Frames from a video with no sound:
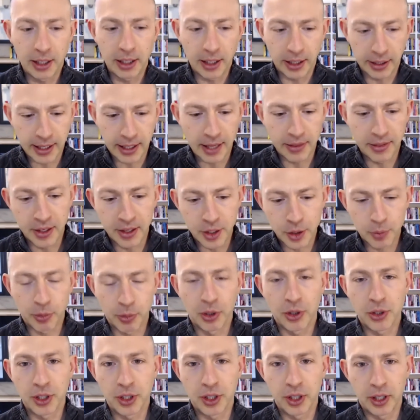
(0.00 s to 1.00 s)
like, yeah, this
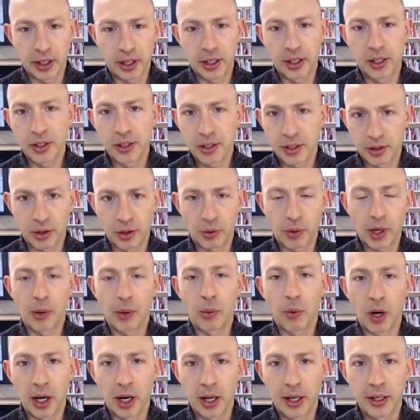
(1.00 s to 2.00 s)
person is the right
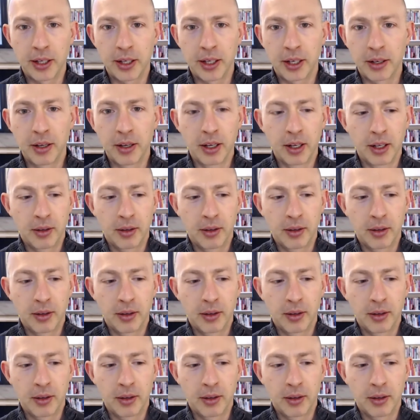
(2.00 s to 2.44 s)
one, and